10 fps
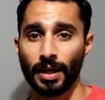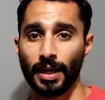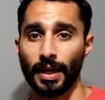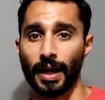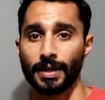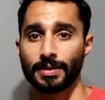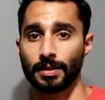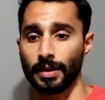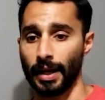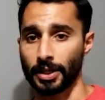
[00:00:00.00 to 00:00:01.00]
It has
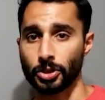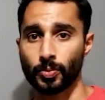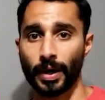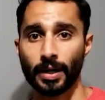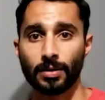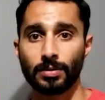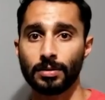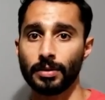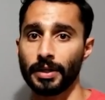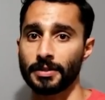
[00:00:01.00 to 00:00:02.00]
an extra
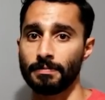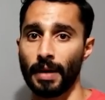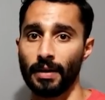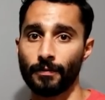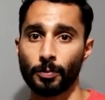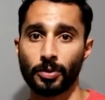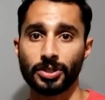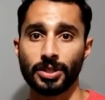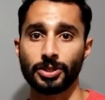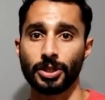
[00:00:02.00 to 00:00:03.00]
reticle. It's meant for
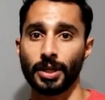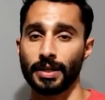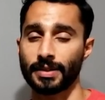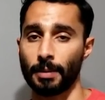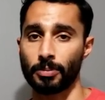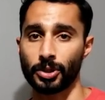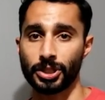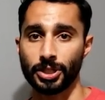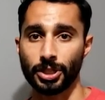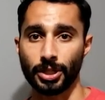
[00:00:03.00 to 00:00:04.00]
precision. It's got
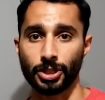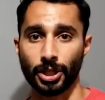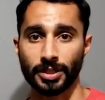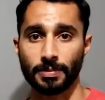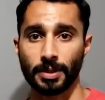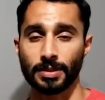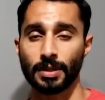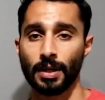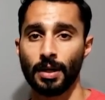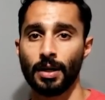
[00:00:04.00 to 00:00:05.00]
precision adjustments
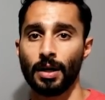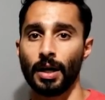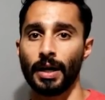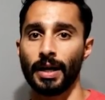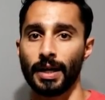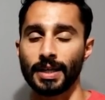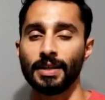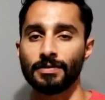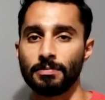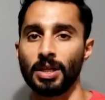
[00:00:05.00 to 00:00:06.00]
it
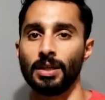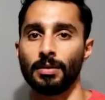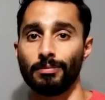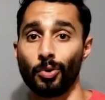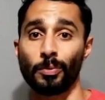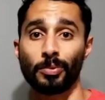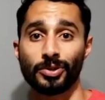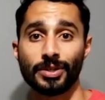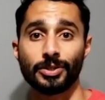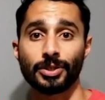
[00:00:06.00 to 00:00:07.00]
gives me more
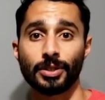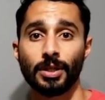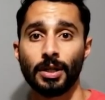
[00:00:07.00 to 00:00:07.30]
precision.